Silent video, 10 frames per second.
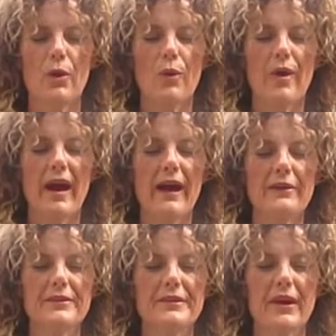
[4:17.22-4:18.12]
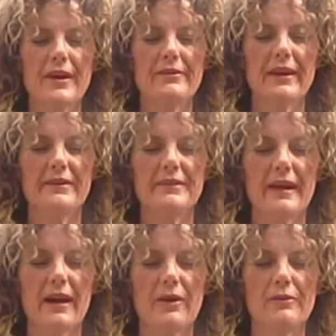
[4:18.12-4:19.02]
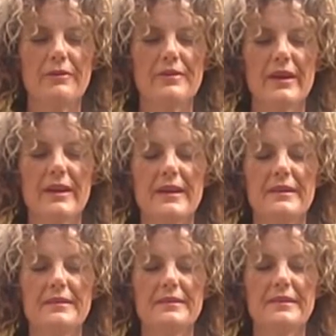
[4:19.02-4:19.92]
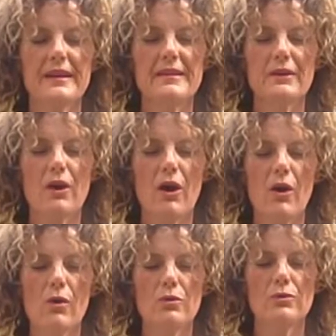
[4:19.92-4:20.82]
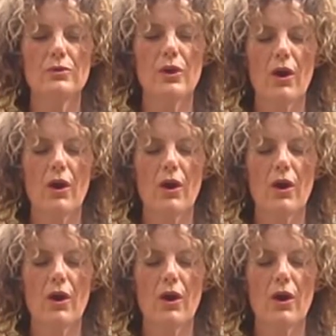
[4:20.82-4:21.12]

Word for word: or outside of ourselves. See the gold,